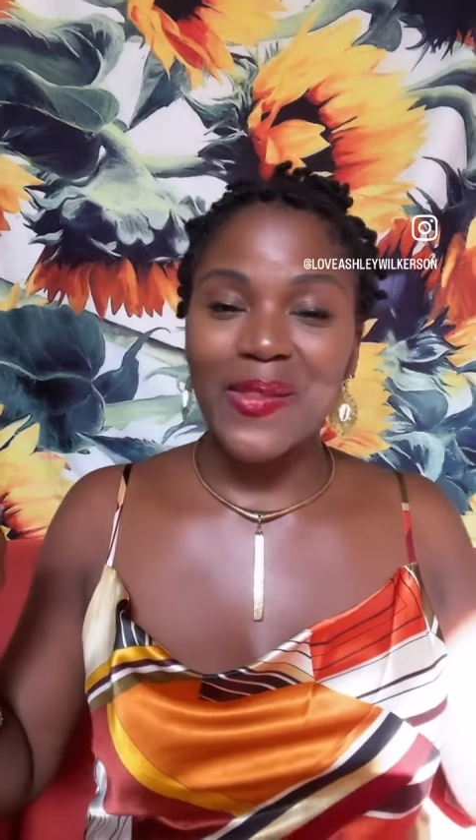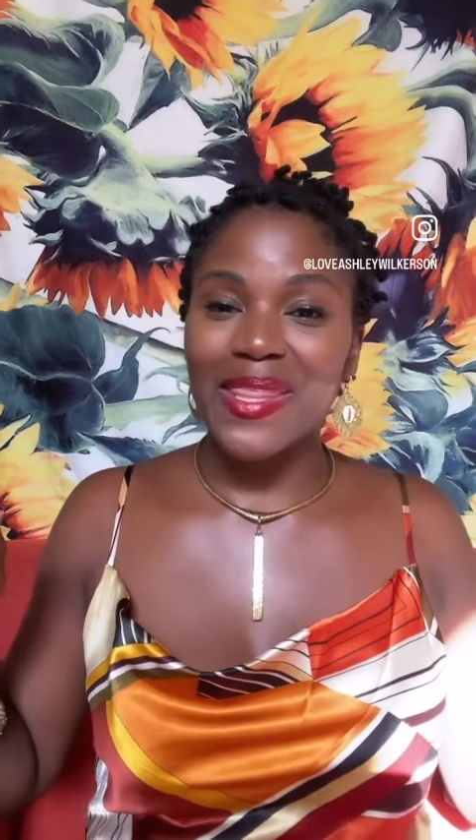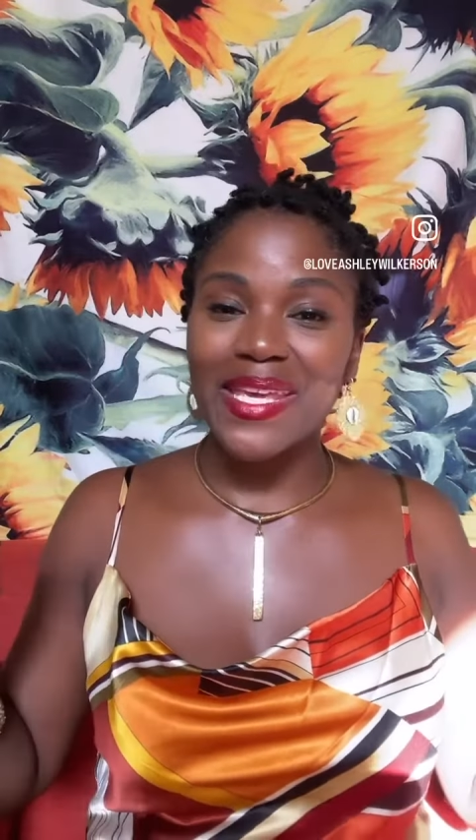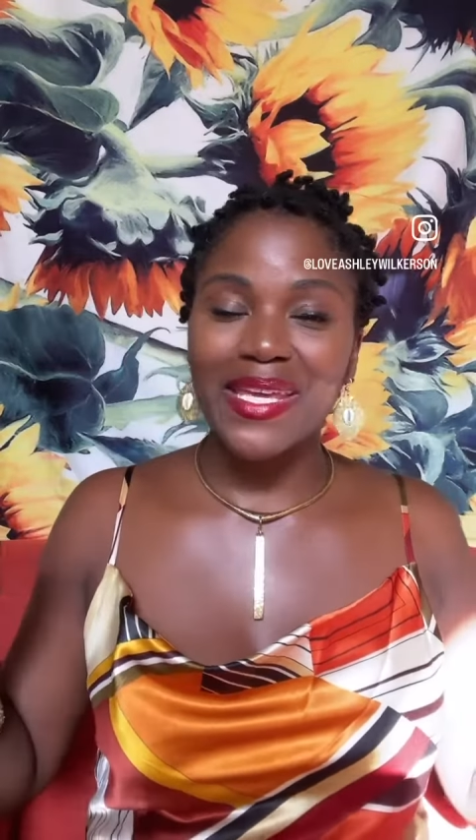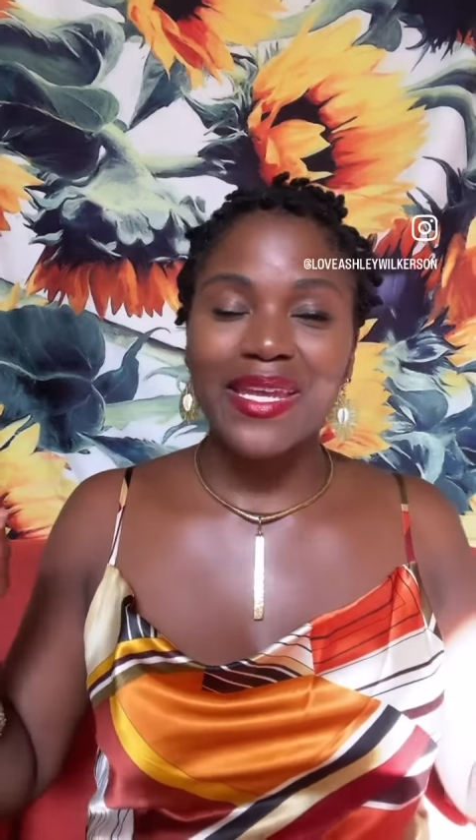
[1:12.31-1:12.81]
and
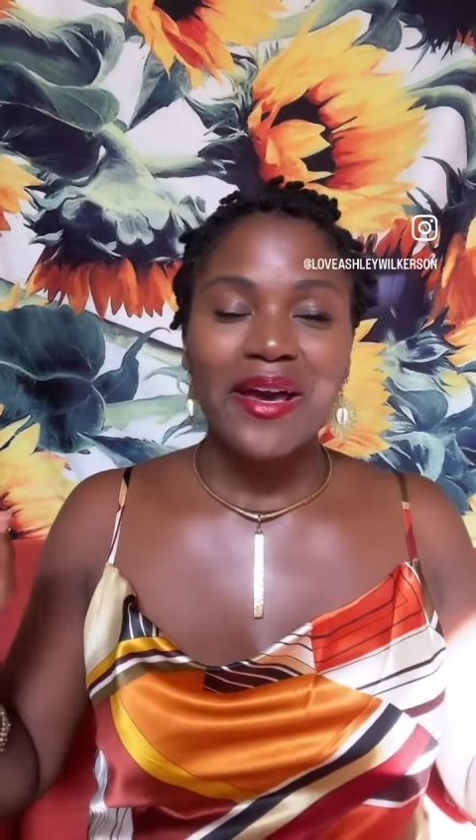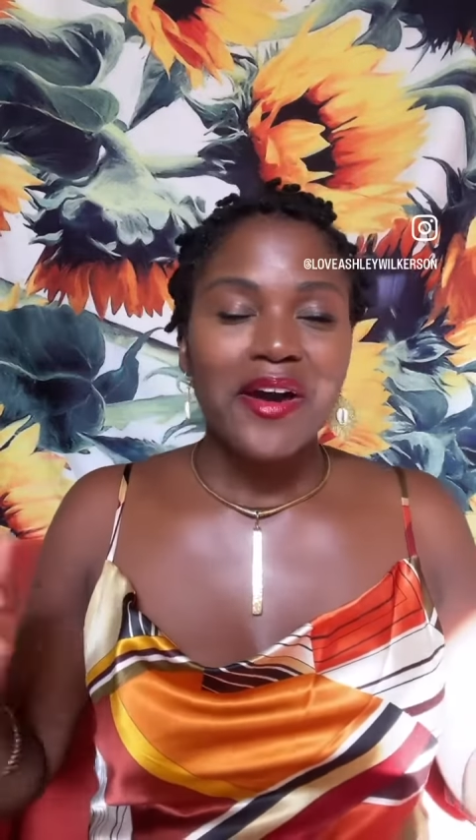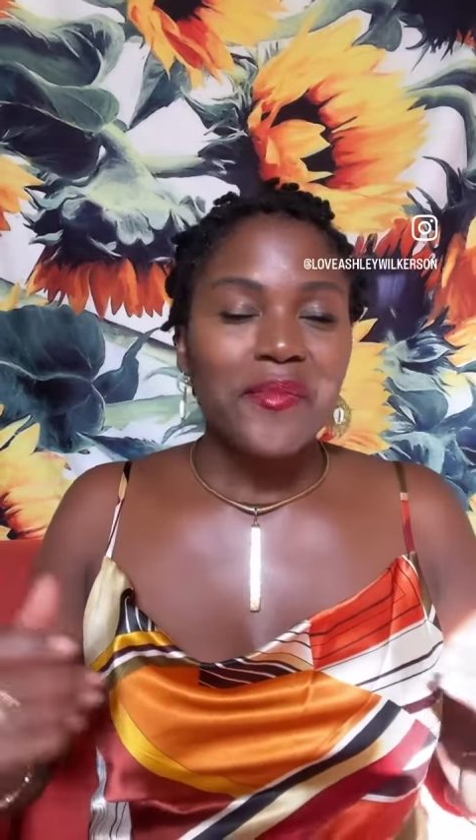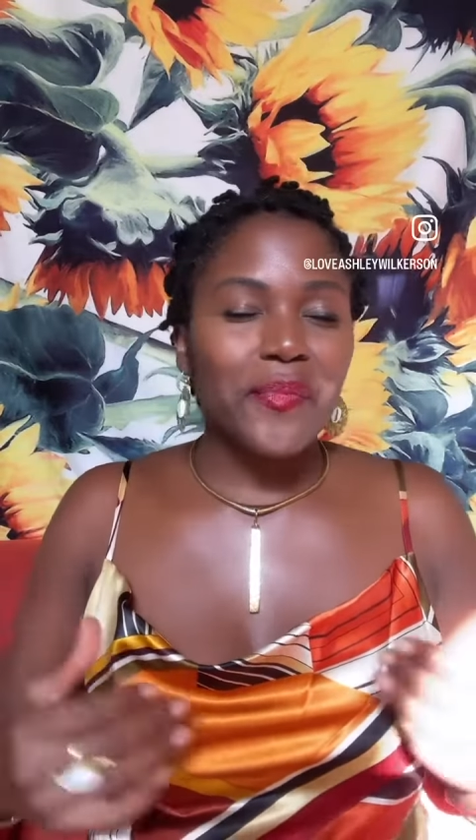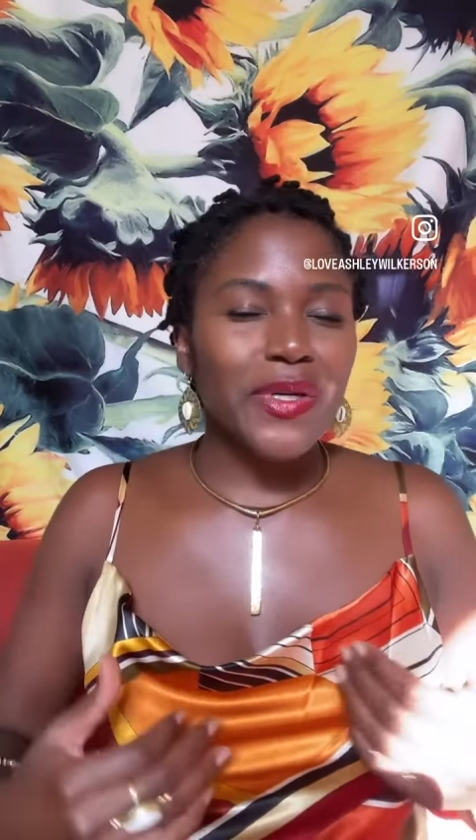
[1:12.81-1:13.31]
then.
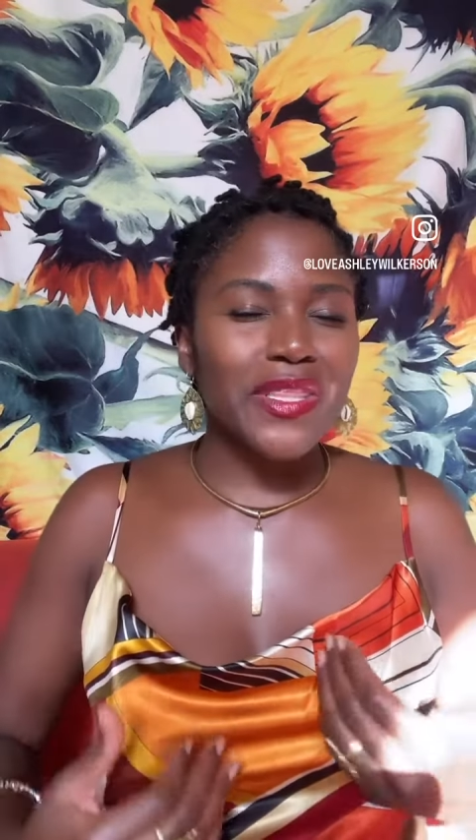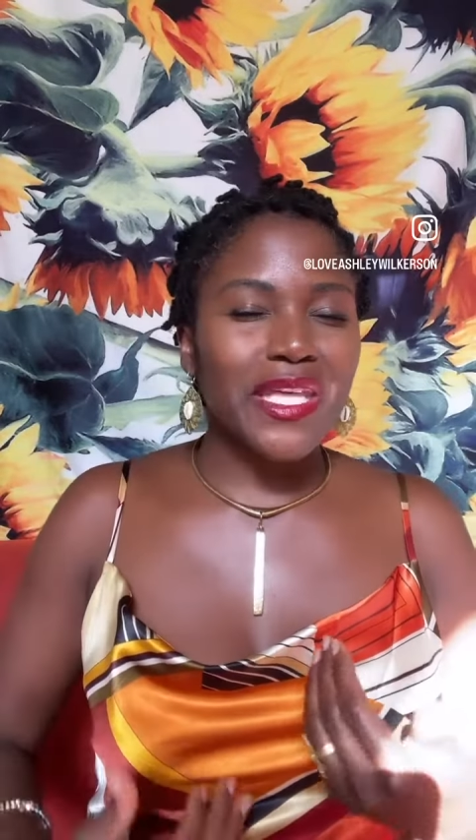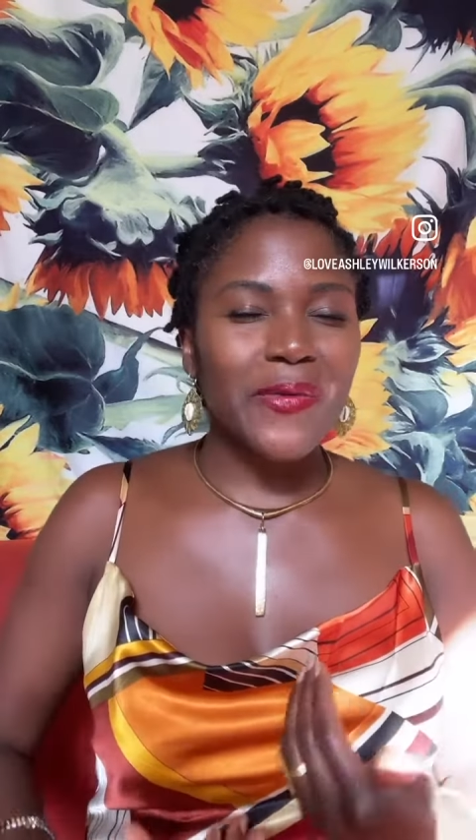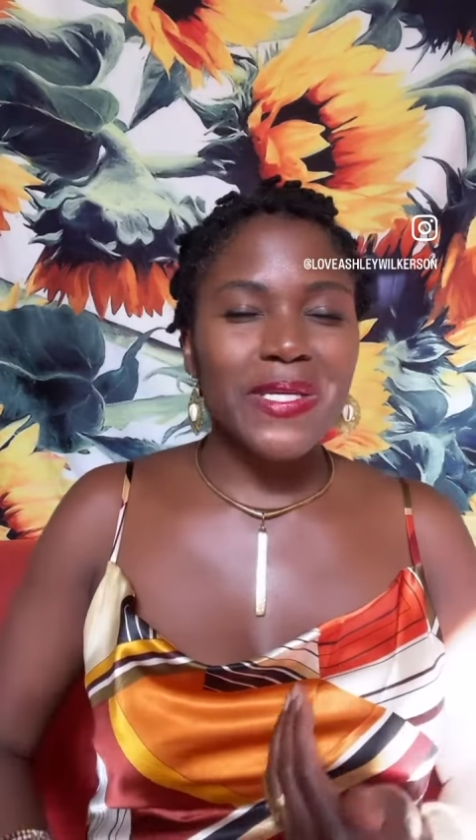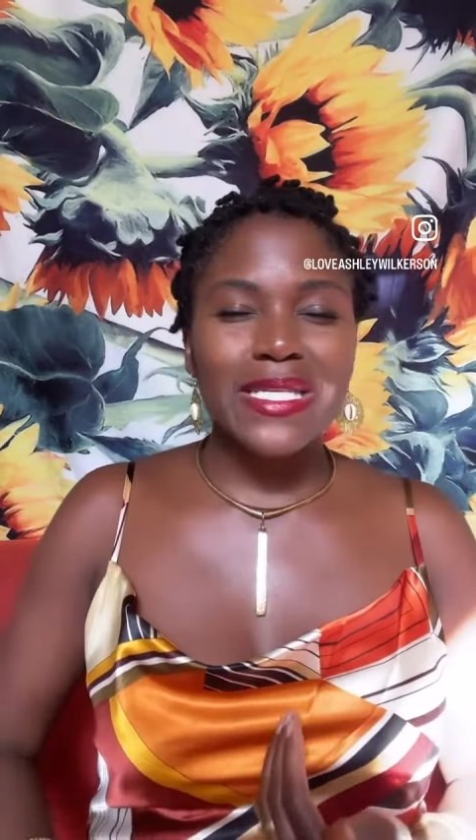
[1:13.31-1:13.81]
But
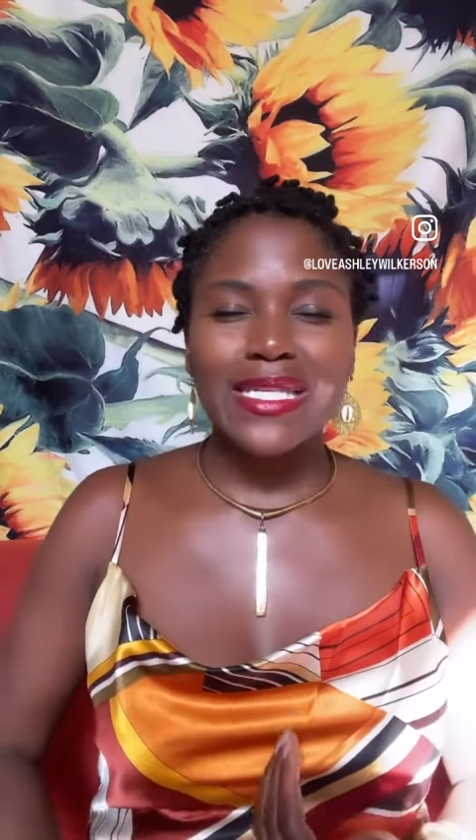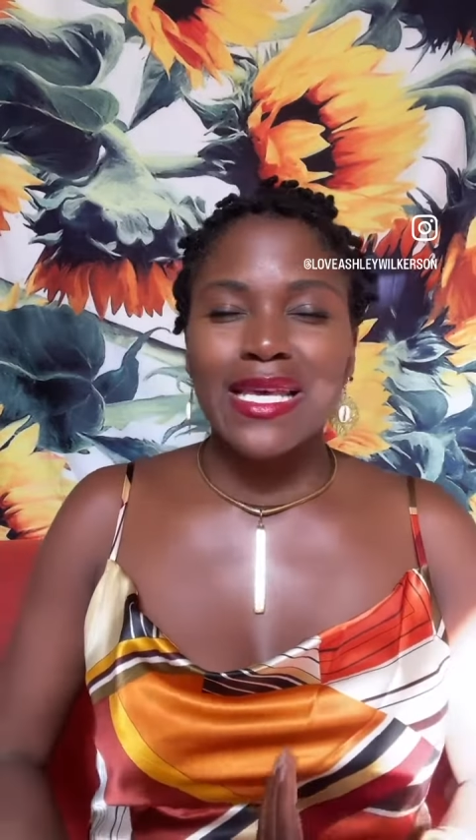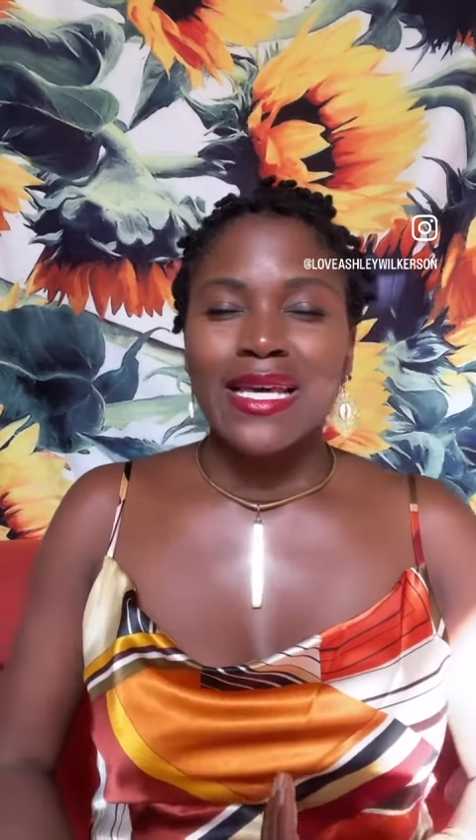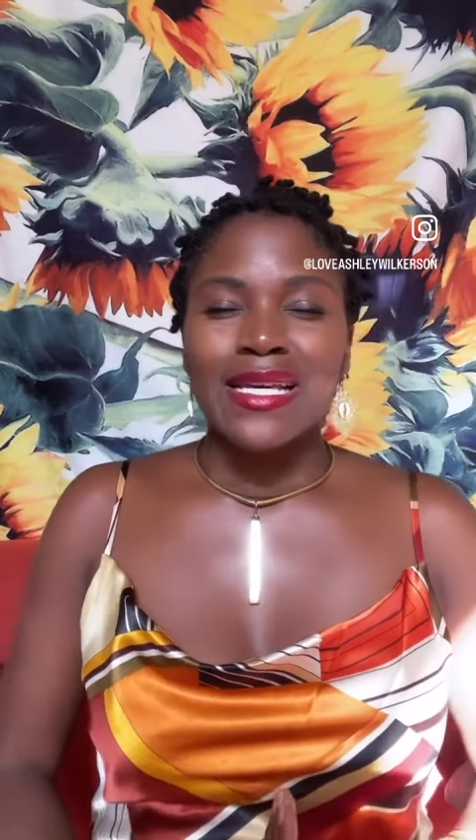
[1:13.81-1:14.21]
there is,